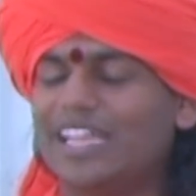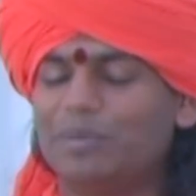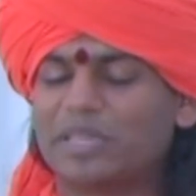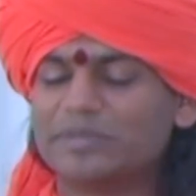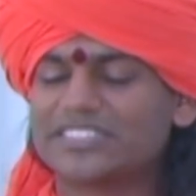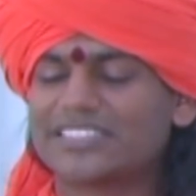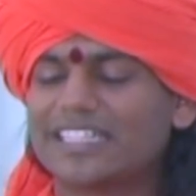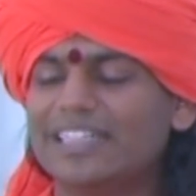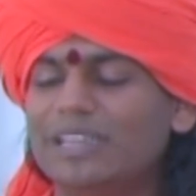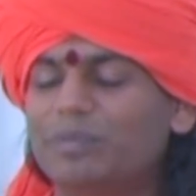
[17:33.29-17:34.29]
It becomes a
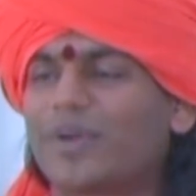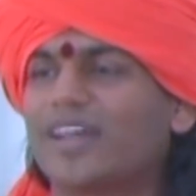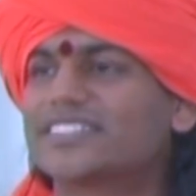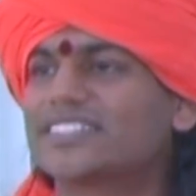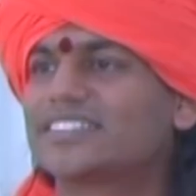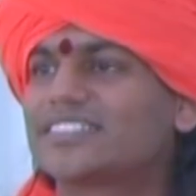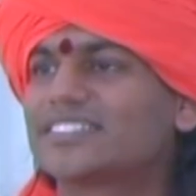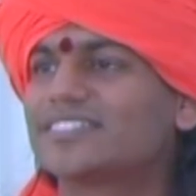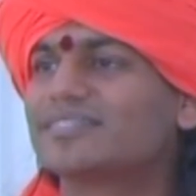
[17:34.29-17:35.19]
subtle process.